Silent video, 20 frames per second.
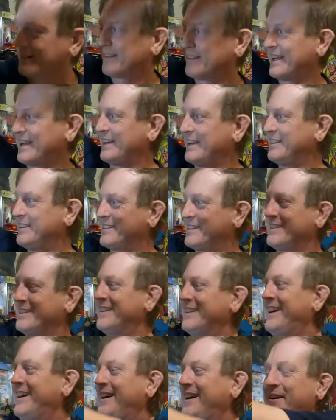That is,
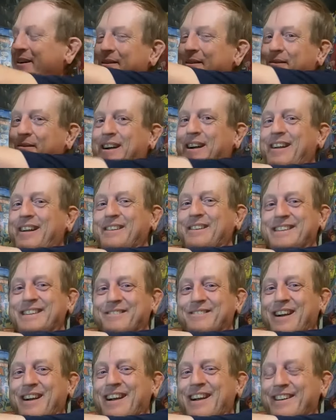oh, right,
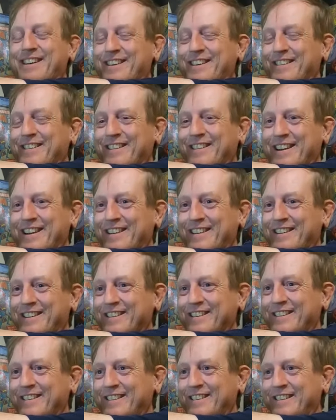right on, right
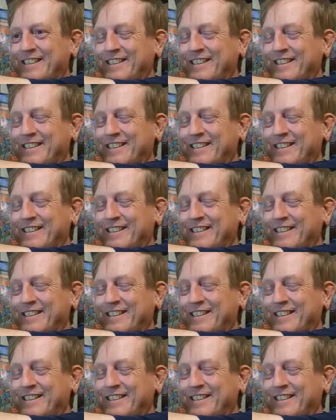on.